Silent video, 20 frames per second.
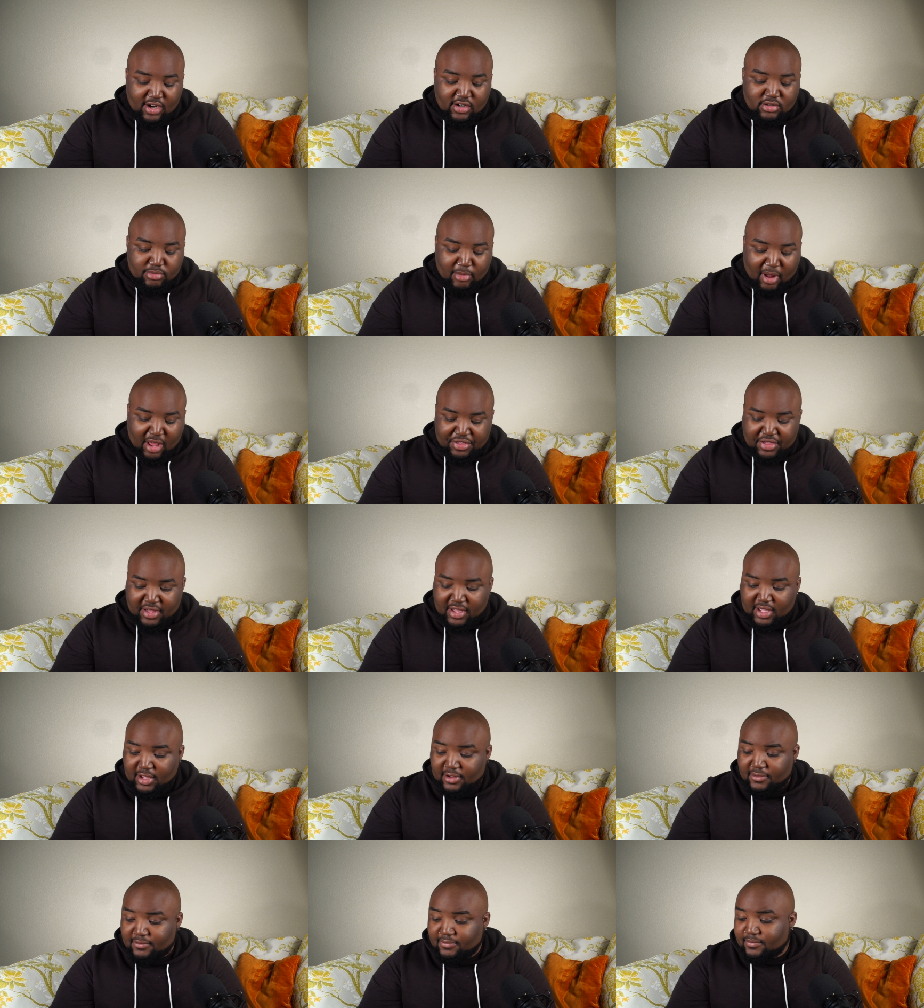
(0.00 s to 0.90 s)
here's my
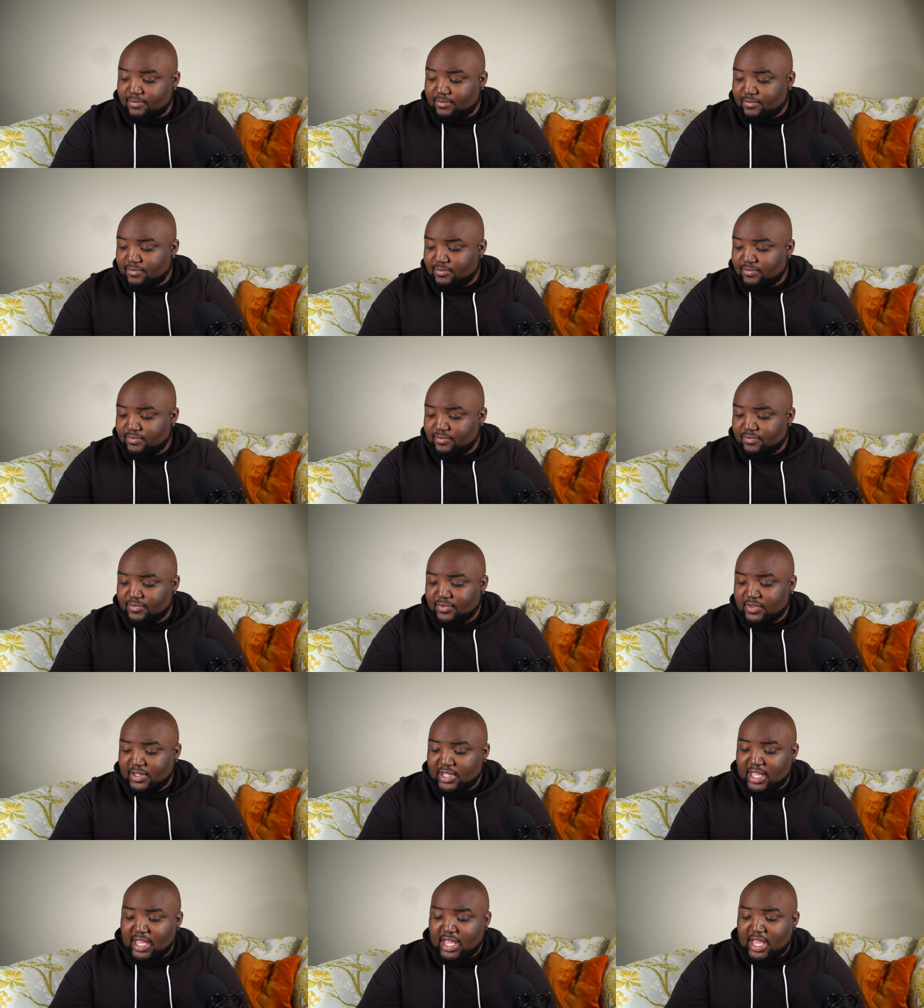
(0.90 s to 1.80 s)
thing.
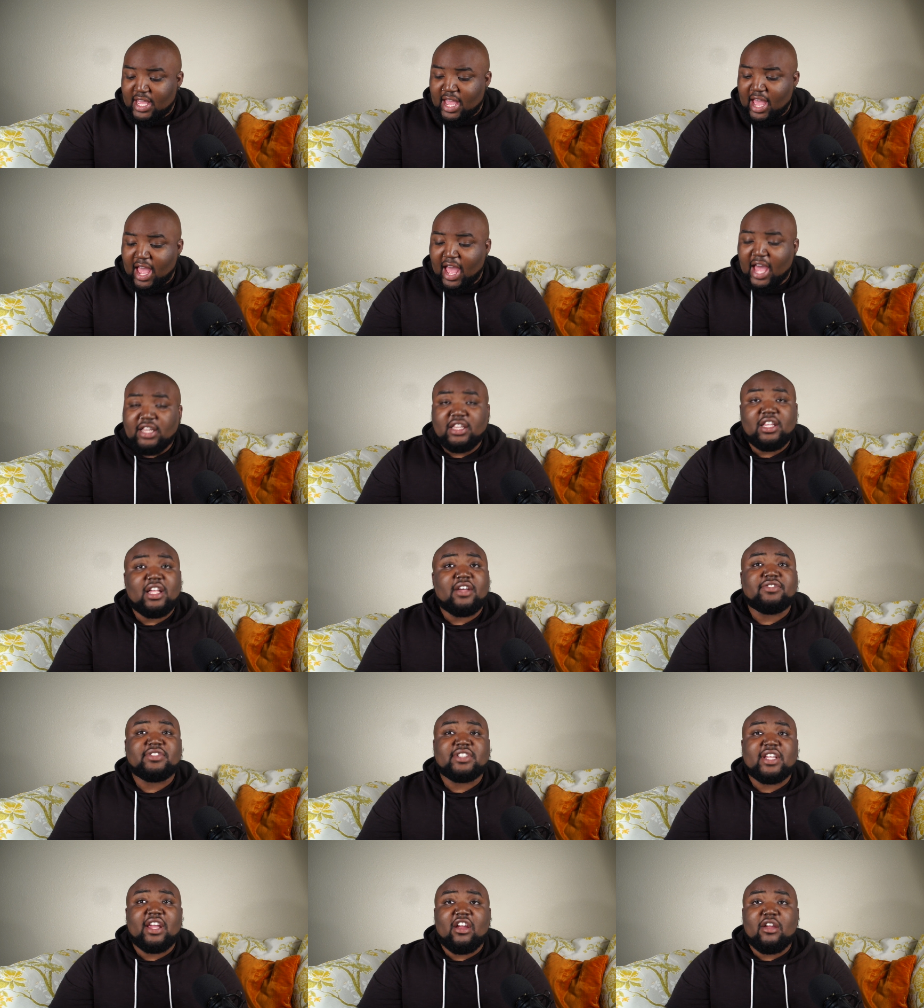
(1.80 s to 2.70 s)
I
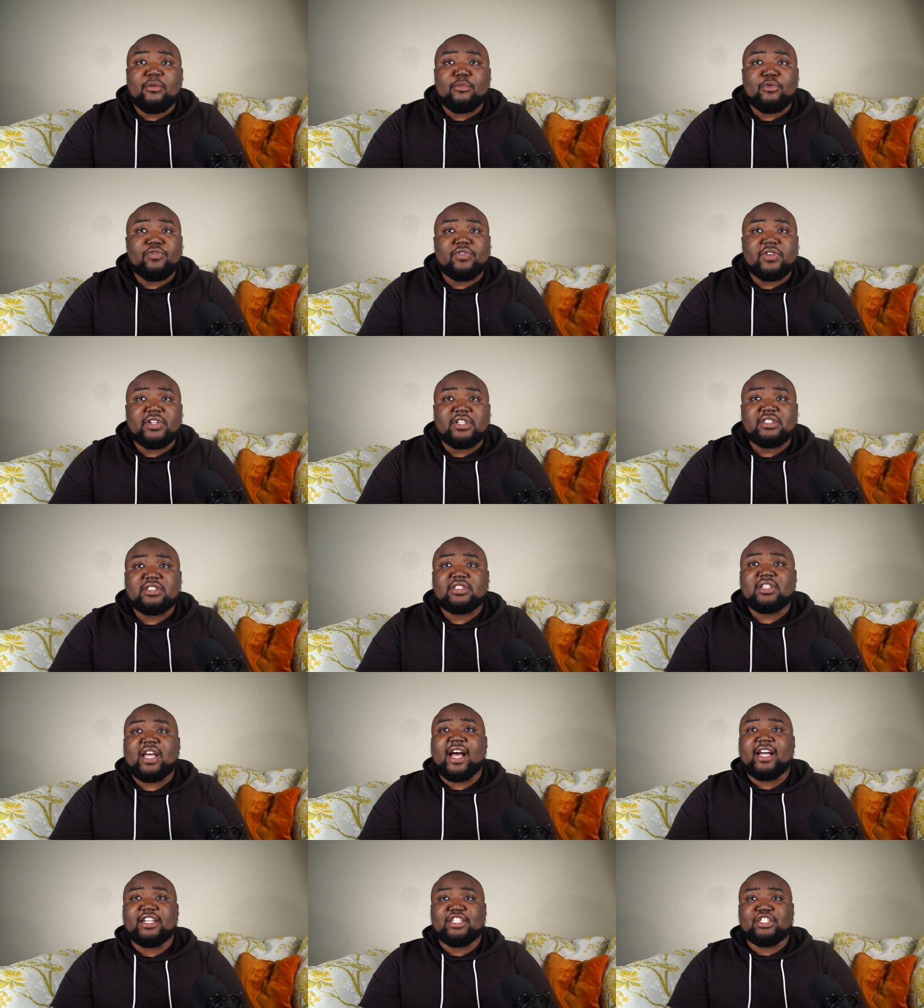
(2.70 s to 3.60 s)
love scary
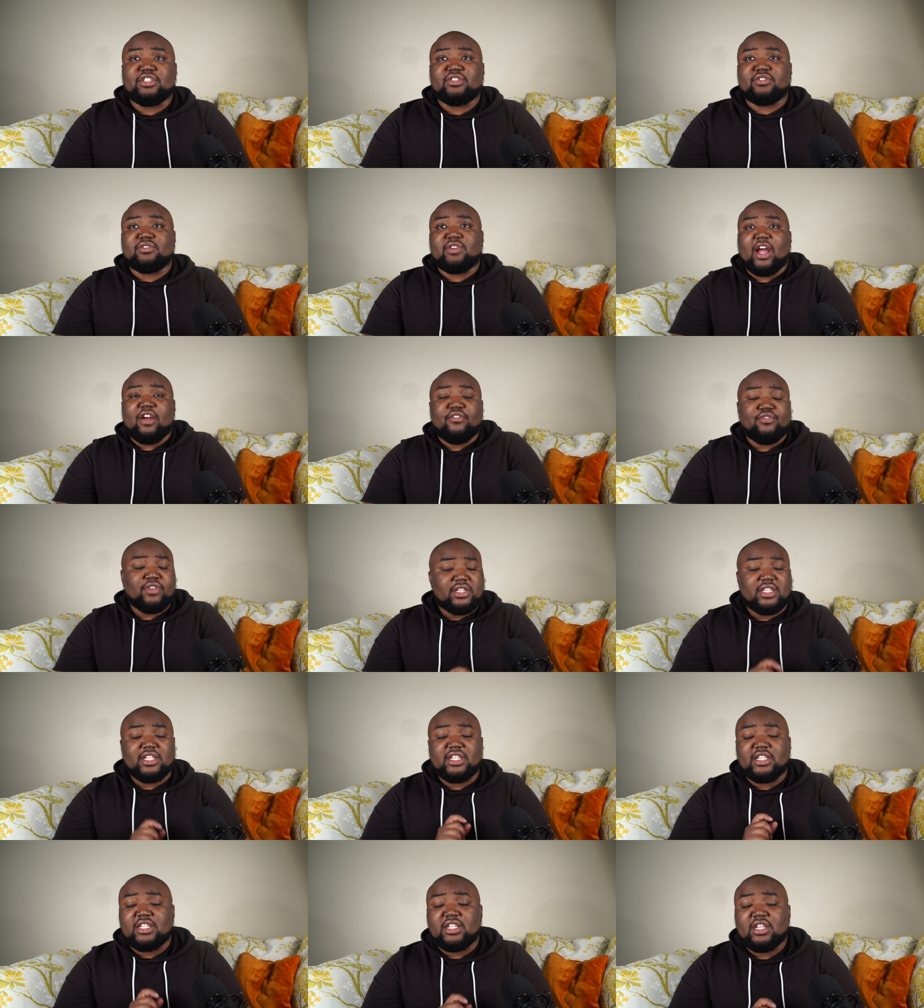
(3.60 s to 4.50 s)
movies. I do. I
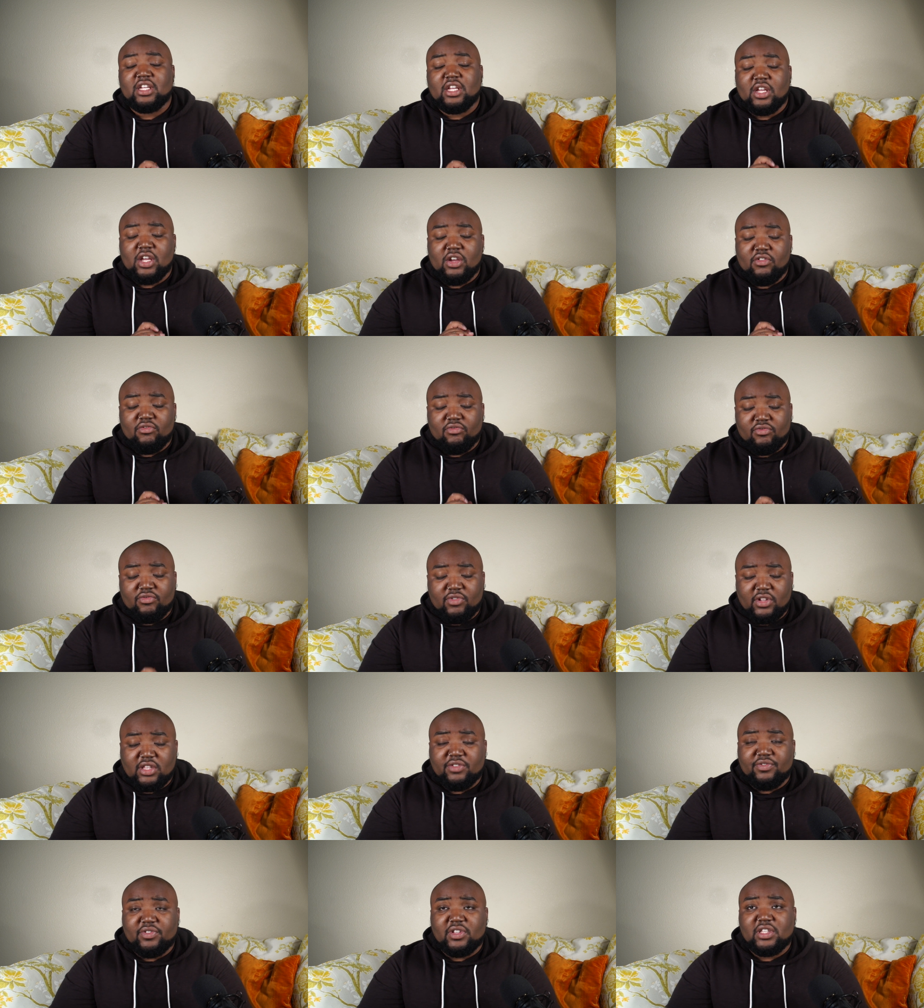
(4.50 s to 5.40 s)
really,
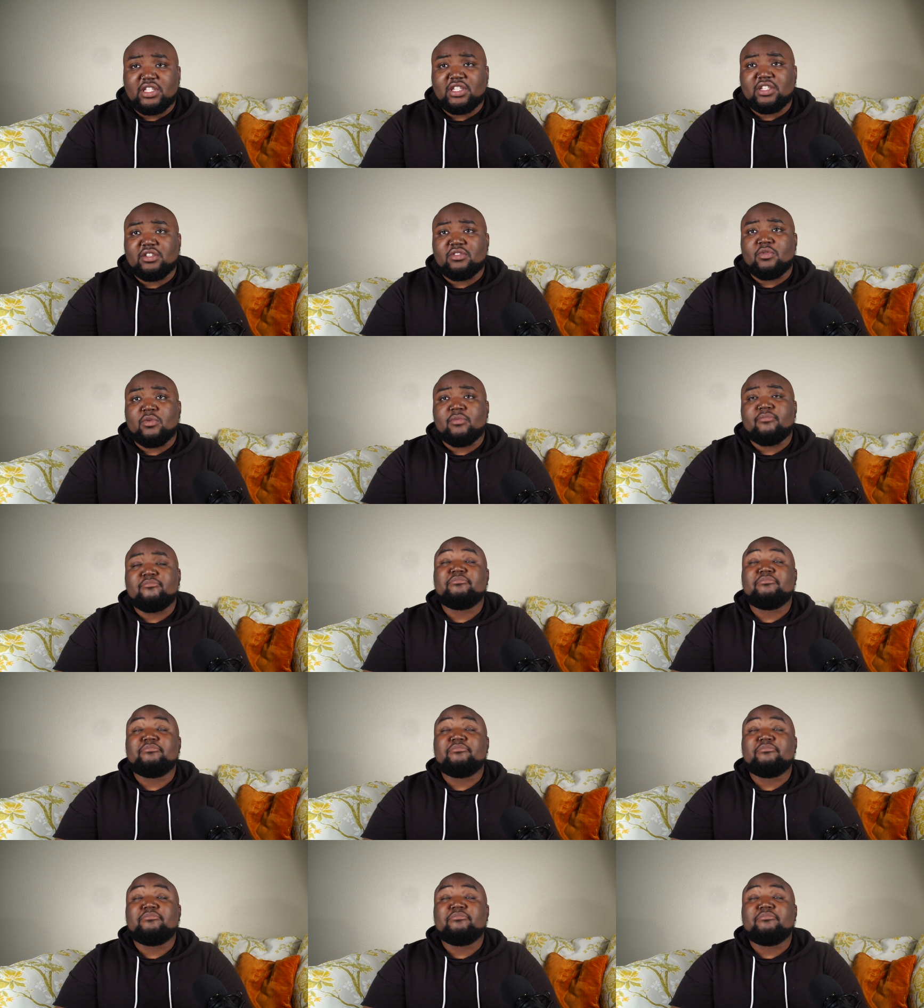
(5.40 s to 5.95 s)
really, really do.